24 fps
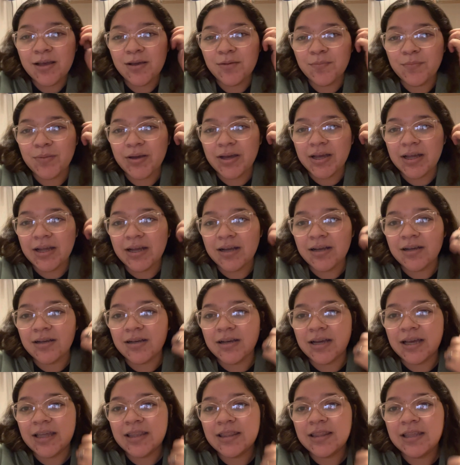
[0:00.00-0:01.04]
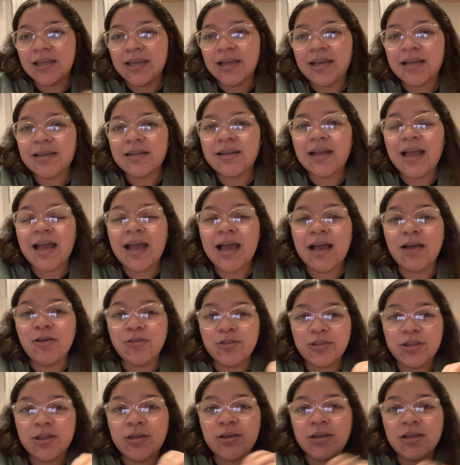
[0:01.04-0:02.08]
but uh, I think at a
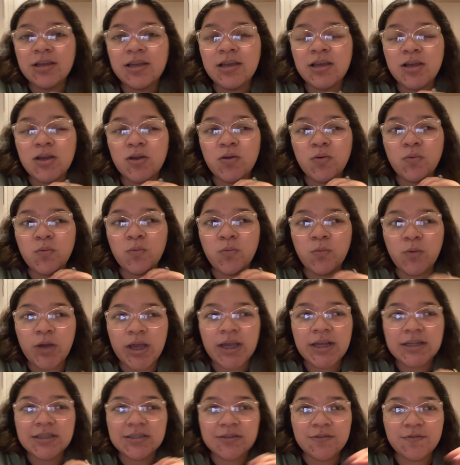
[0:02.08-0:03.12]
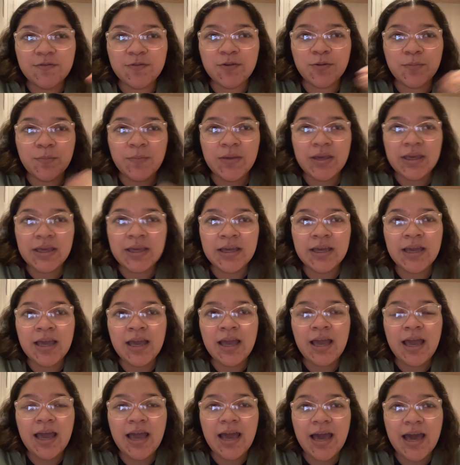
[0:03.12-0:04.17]
healthy weight for me
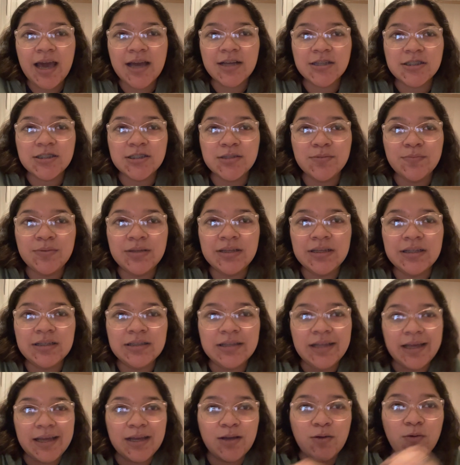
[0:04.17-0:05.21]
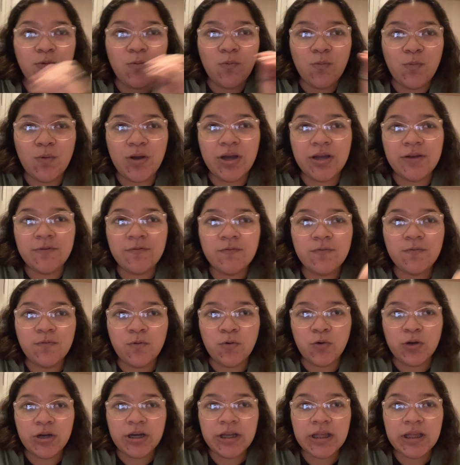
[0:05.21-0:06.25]
has to be like
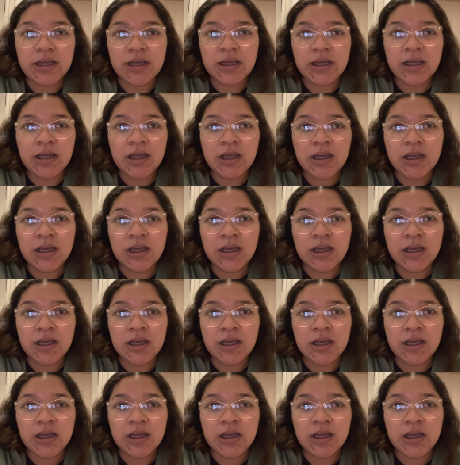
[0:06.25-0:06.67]
140